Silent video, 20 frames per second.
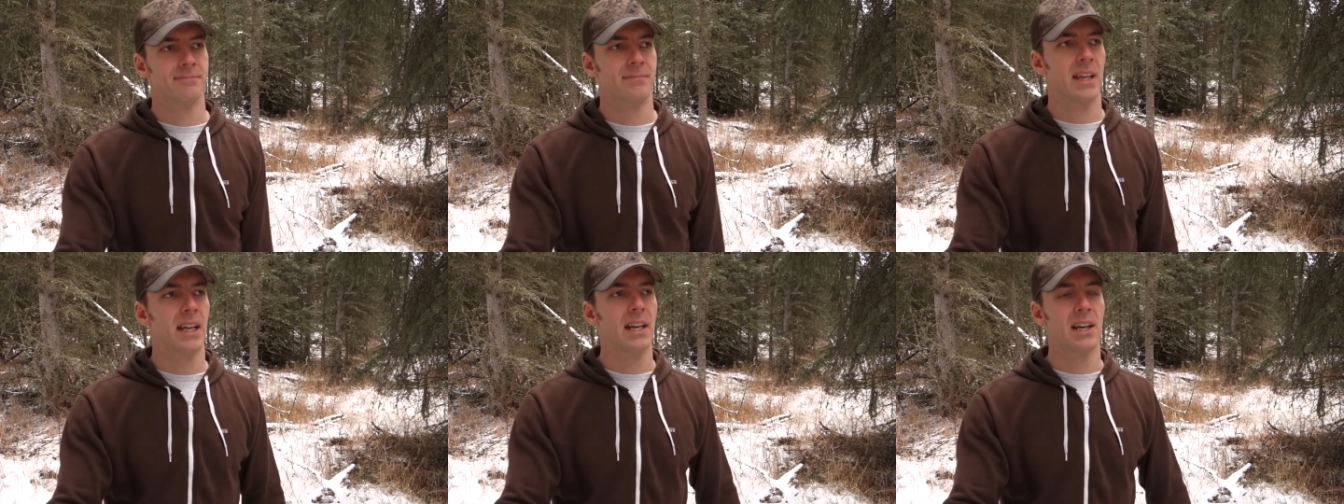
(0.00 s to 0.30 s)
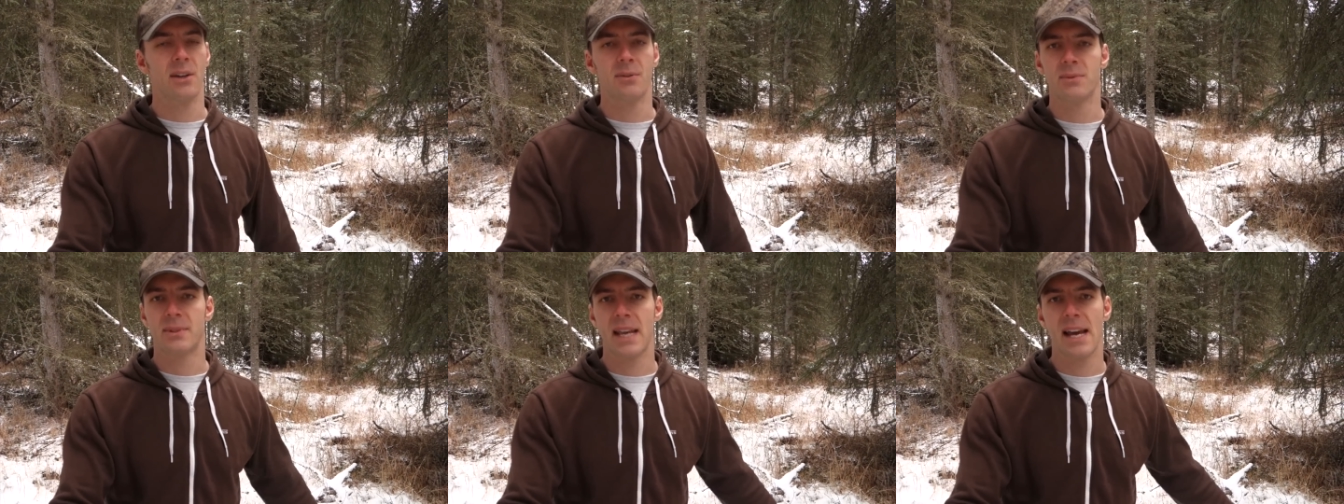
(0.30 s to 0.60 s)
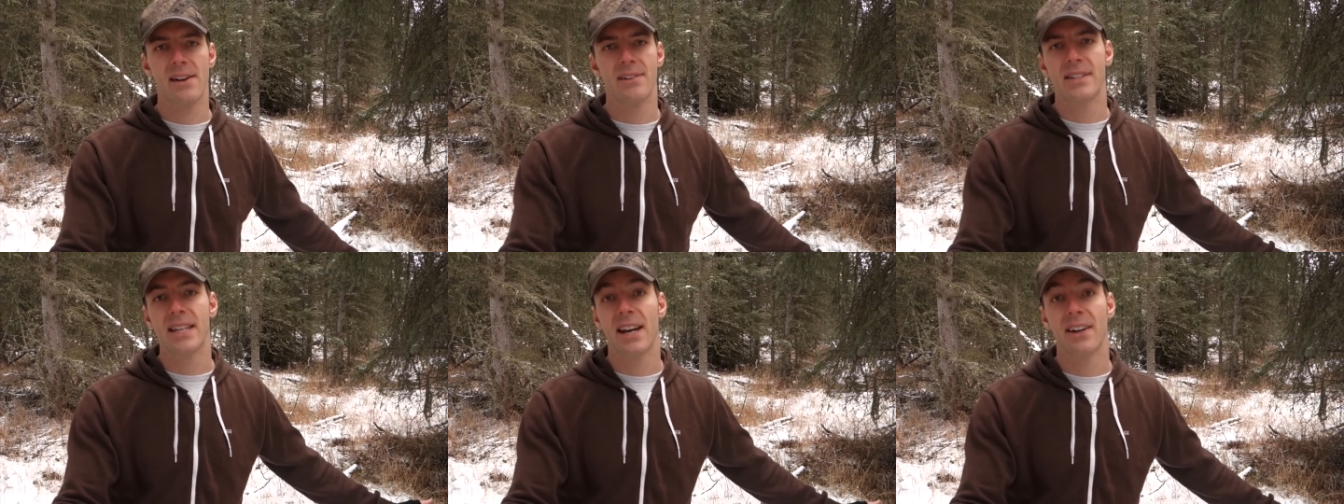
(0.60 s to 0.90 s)
I don't know,
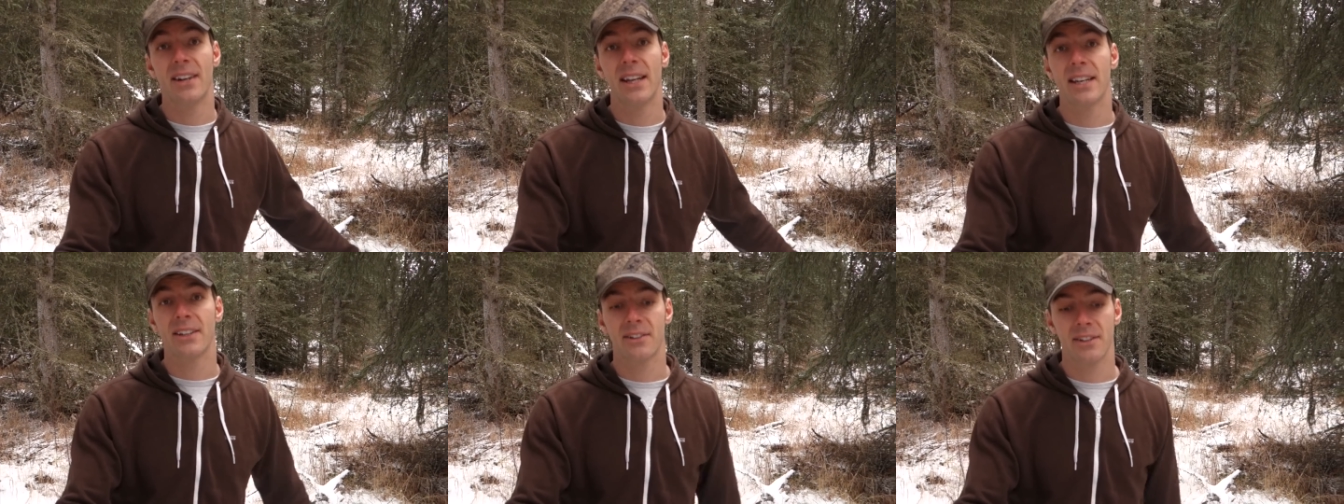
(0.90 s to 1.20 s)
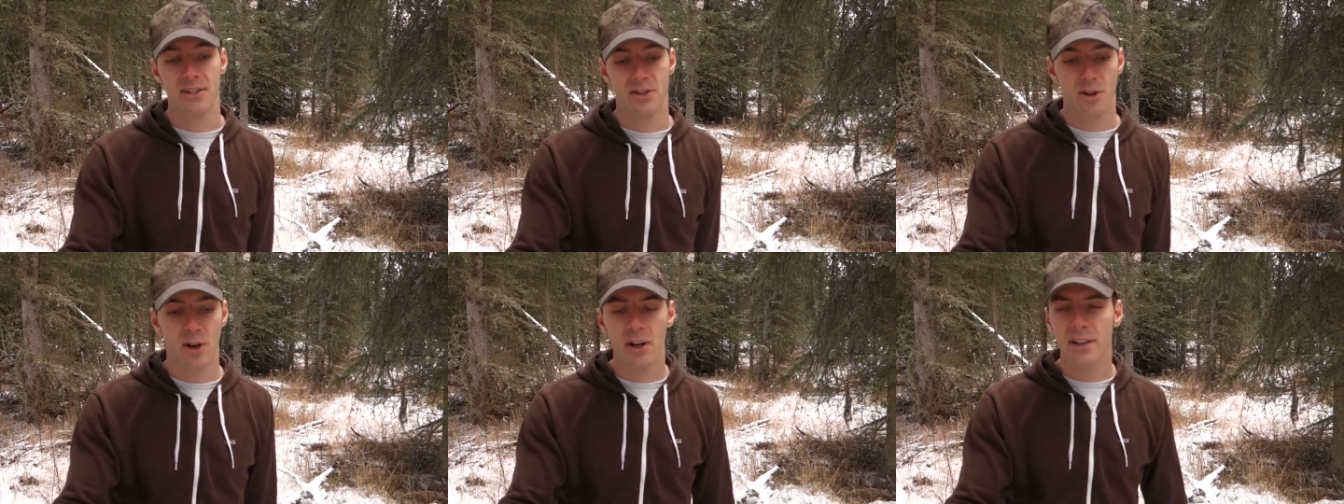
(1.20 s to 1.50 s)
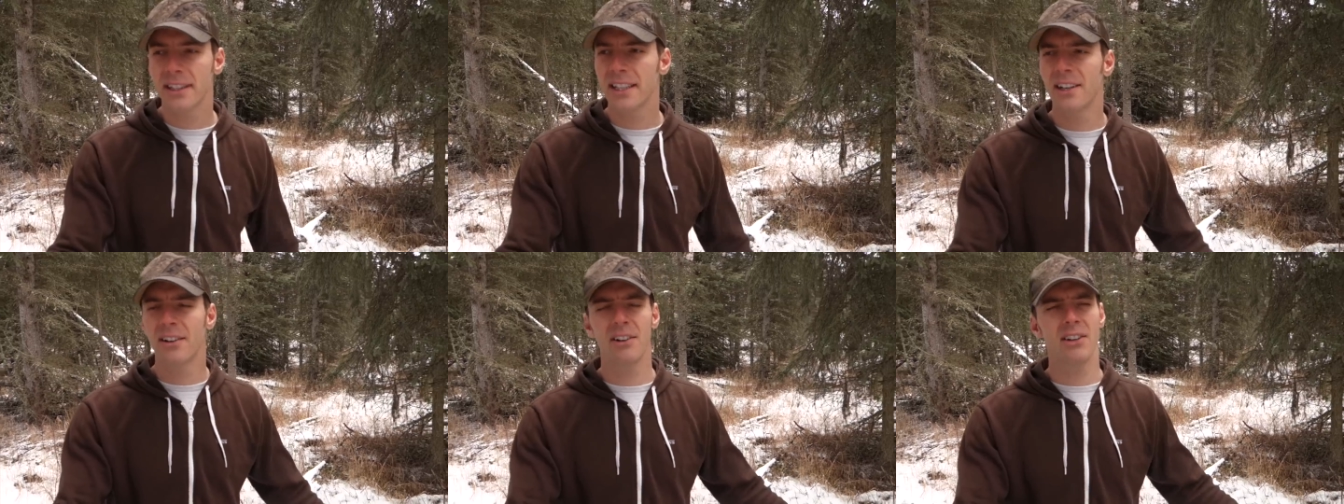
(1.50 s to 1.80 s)
downtown Anchorage, or, or
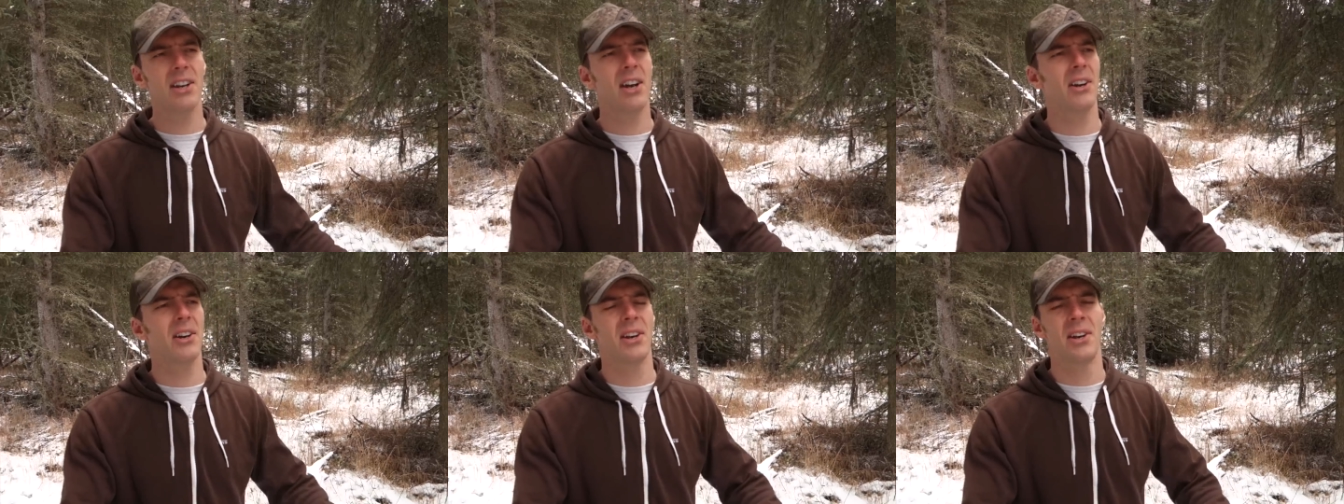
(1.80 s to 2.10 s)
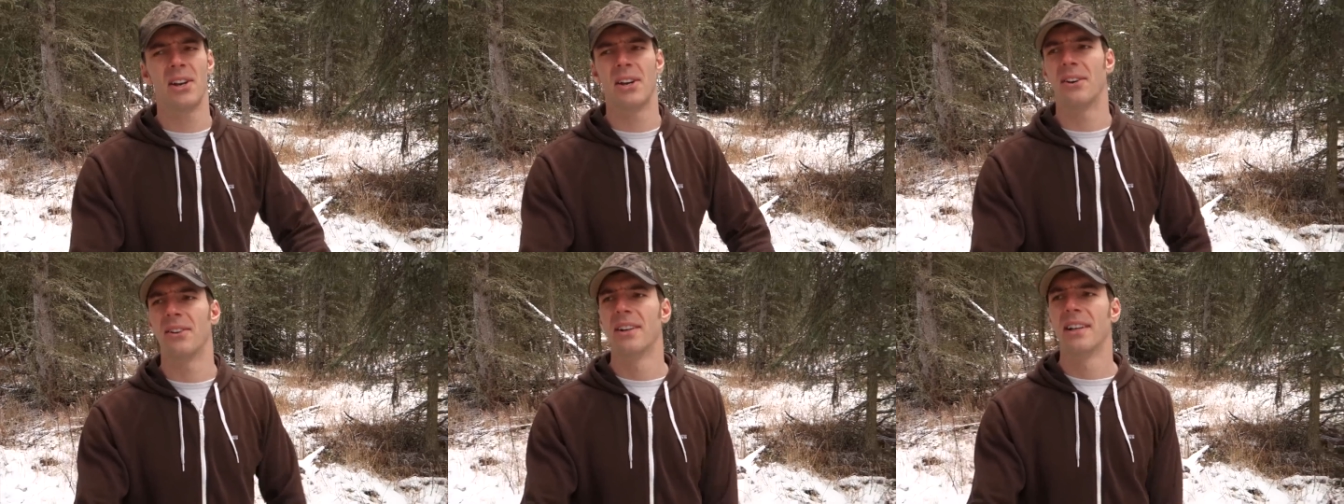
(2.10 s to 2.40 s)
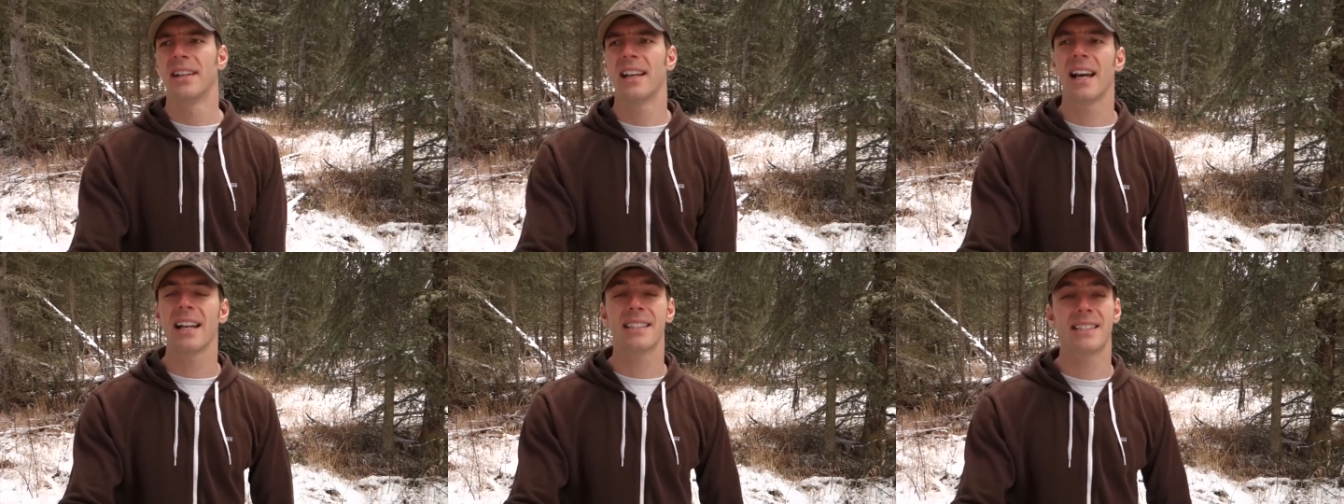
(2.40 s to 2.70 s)
you know what, no, no, no,
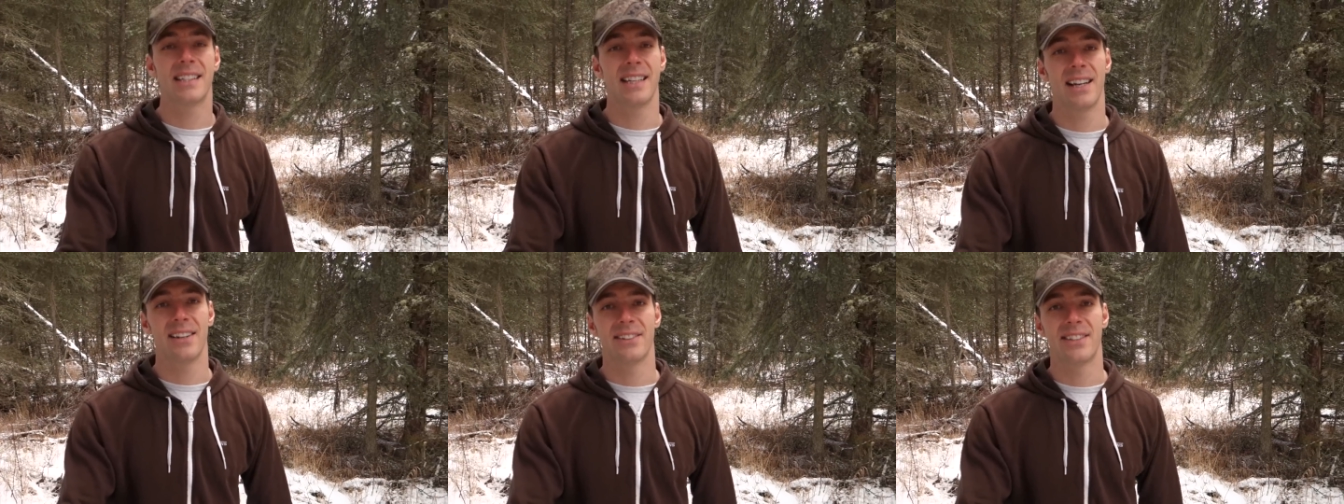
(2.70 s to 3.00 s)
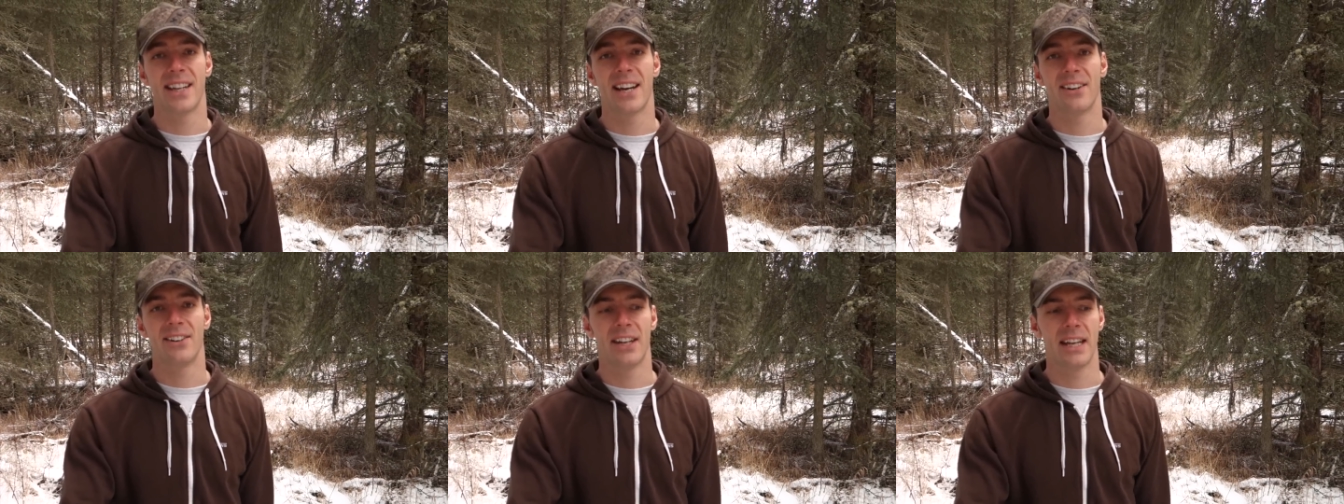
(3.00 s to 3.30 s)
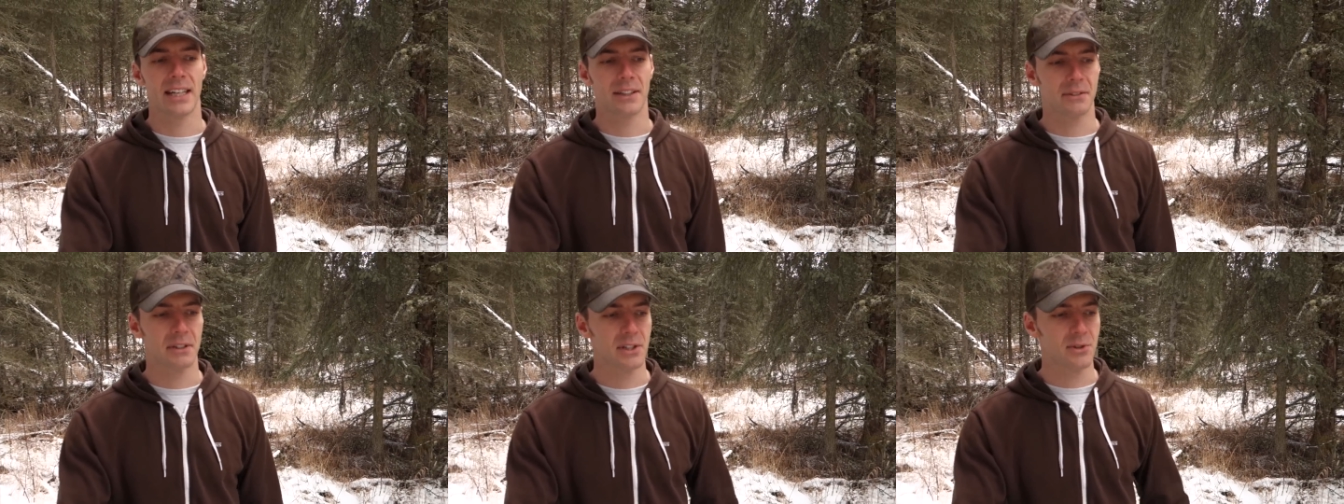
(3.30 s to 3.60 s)
not downtown
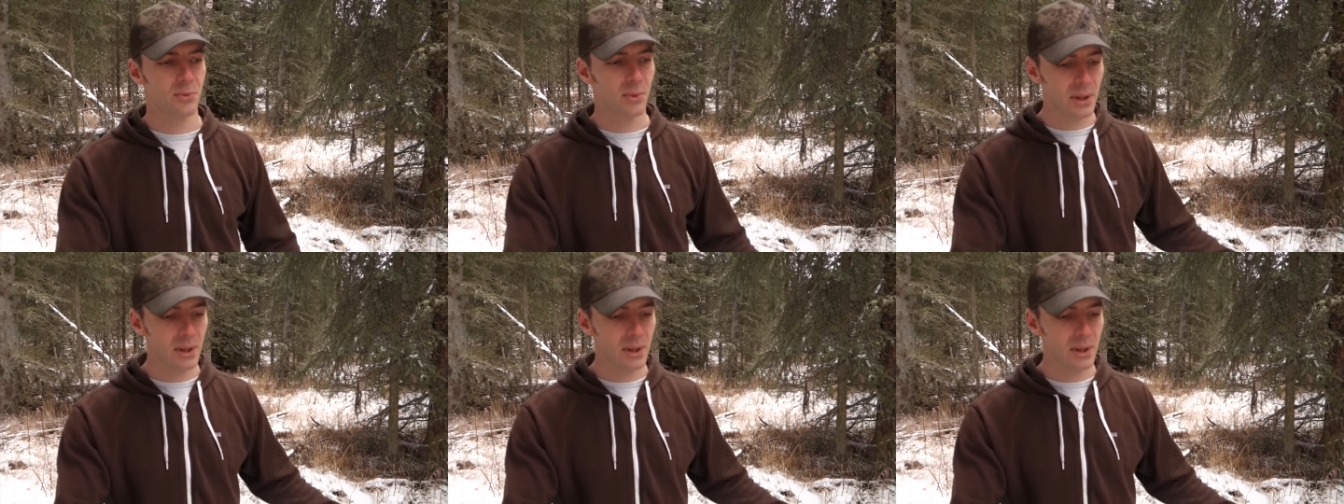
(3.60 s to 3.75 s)
Anchorage.